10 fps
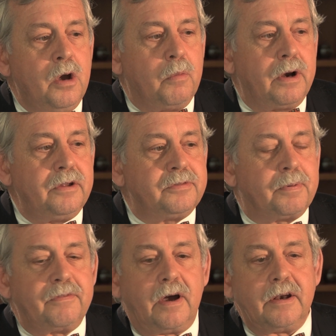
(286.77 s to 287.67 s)
One is
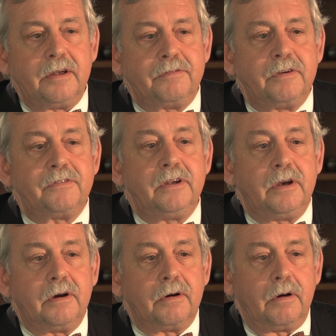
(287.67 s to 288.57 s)
providing
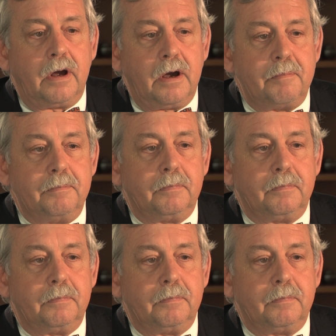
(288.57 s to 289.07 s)
50-year